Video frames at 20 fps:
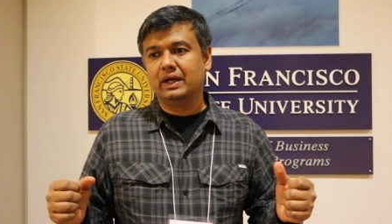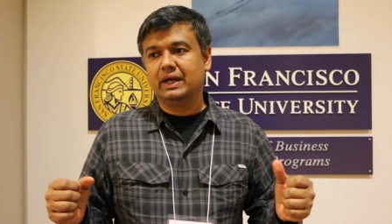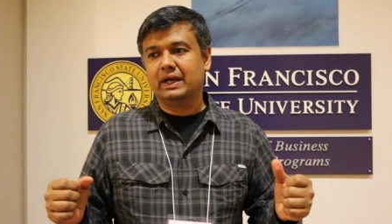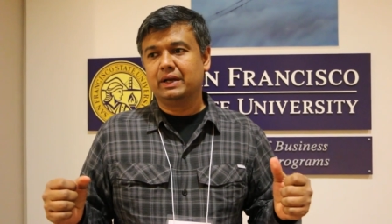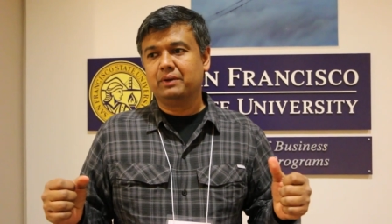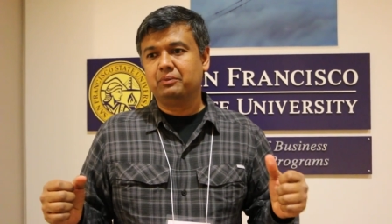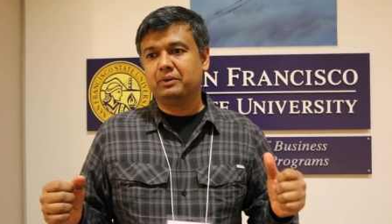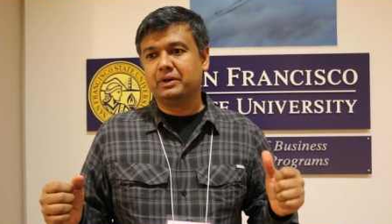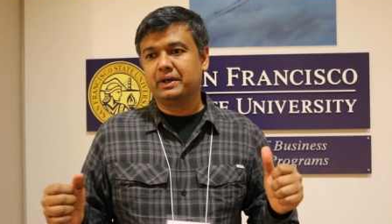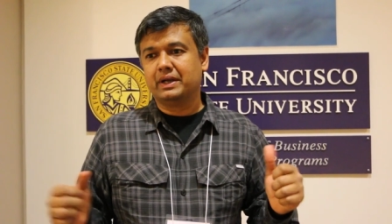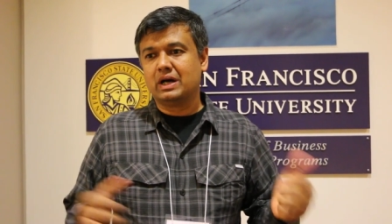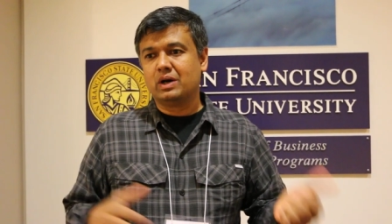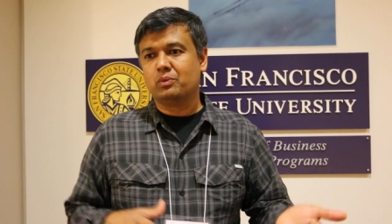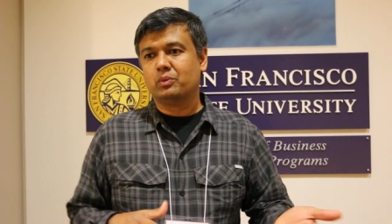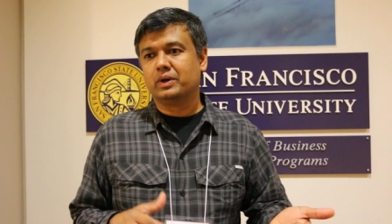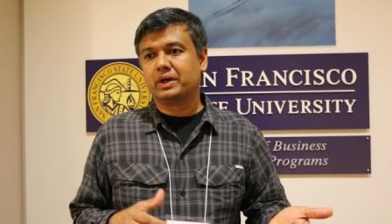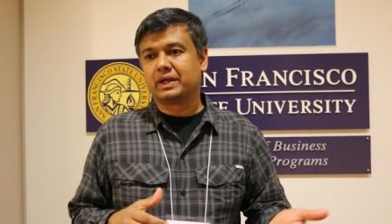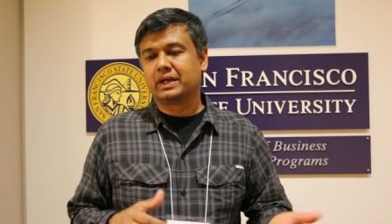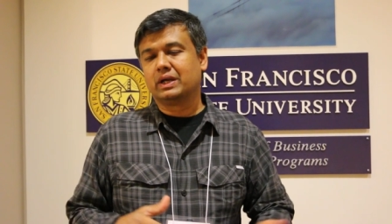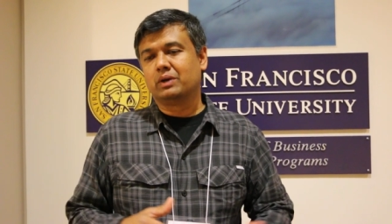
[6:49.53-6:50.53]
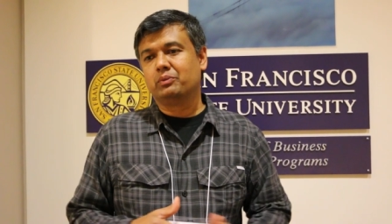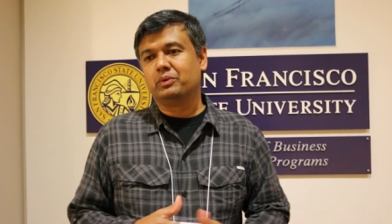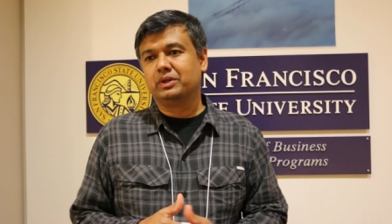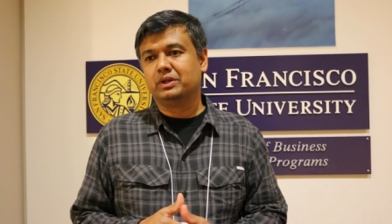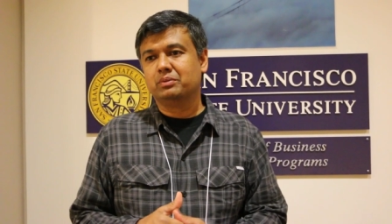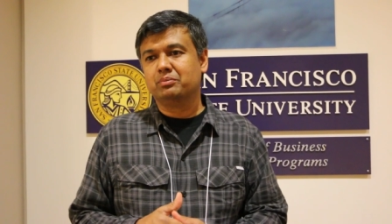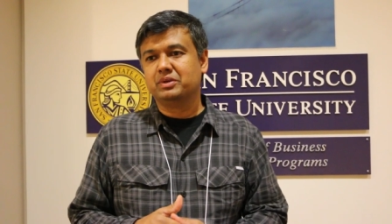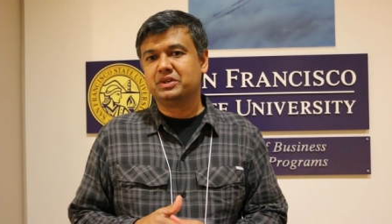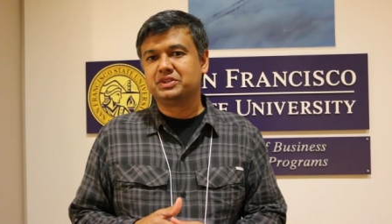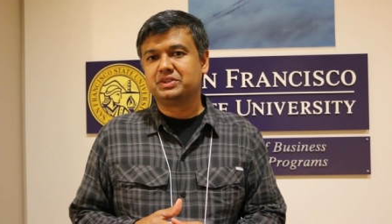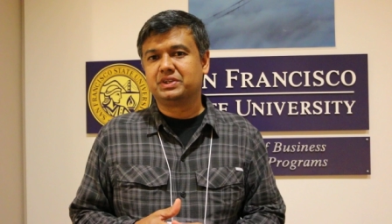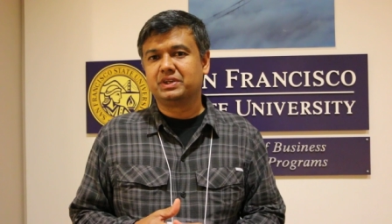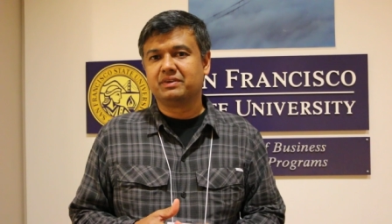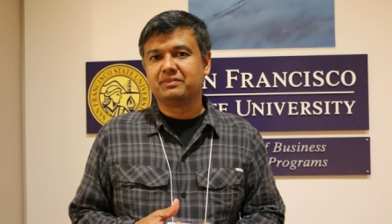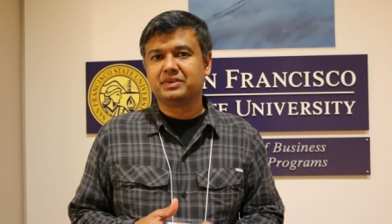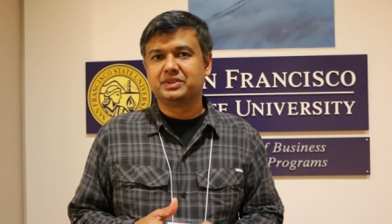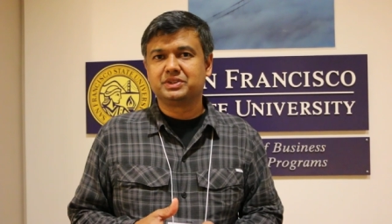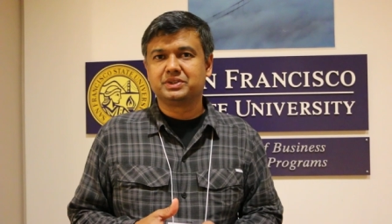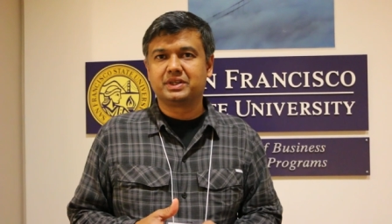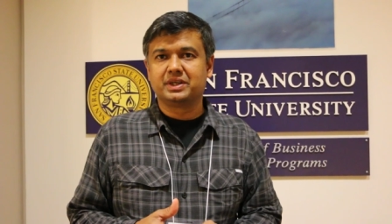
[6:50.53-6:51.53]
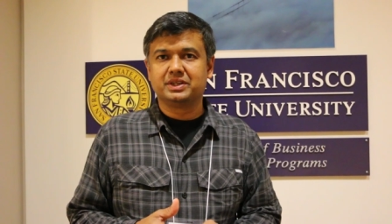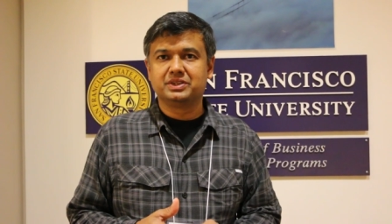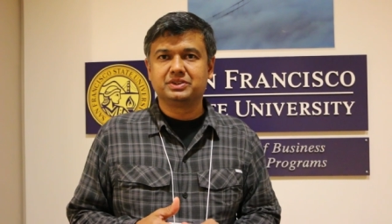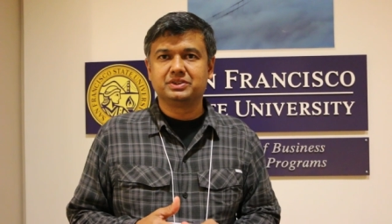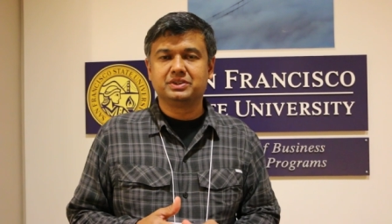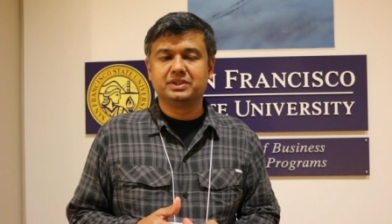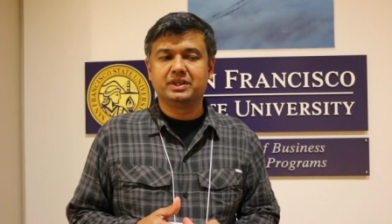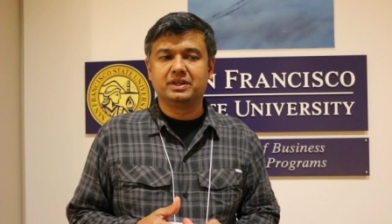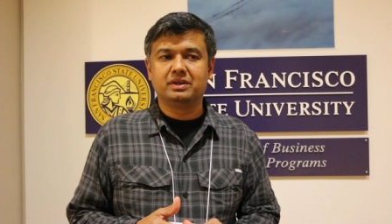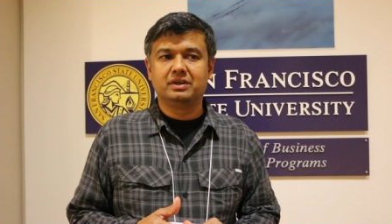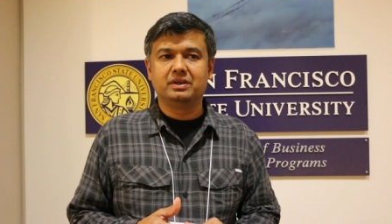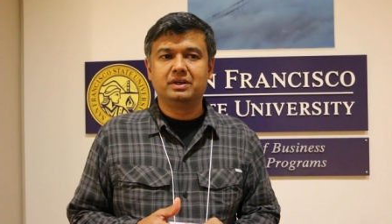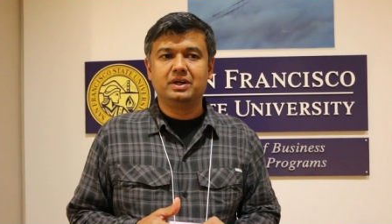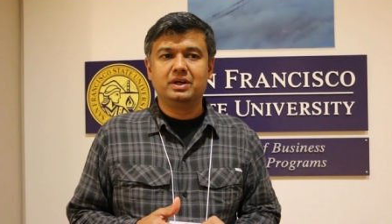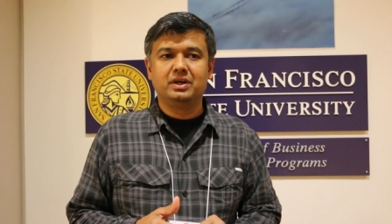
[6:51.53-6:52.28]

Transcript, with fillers: And we are now working with the Ministry of Education there